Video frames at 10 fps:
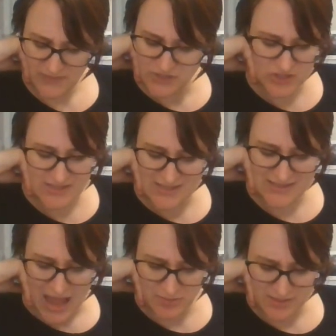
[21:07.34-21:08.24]
It's just
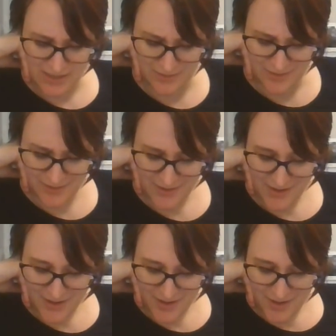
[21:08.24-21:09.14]
astounding.
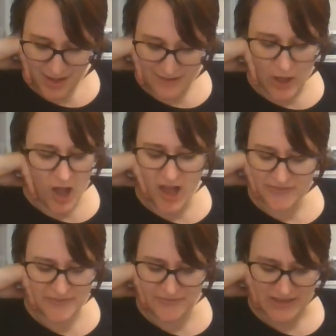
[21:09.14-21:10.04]
Of
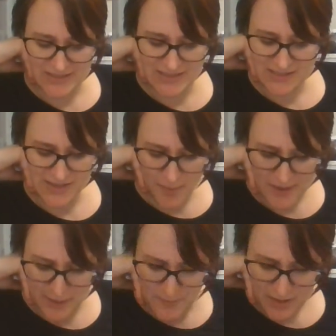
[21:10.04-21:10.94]
all the things to
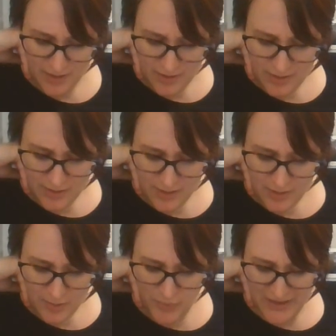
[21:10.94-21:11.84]
stop him,
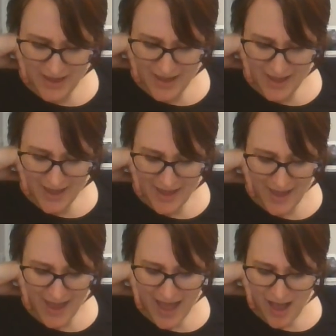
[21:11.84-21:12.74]
but
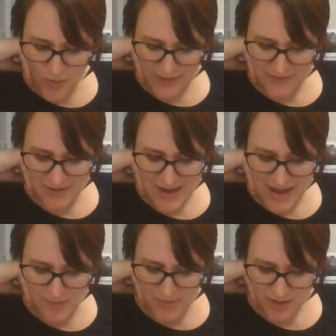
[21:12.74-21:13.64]
how in the
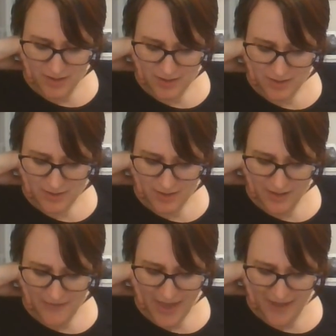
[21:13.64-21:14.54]
name
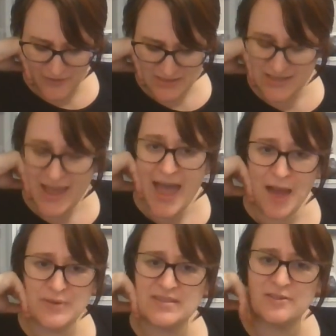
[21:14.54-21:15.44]
of heaven did
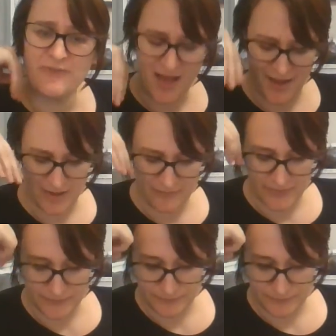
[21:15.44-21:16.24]
Harry survive?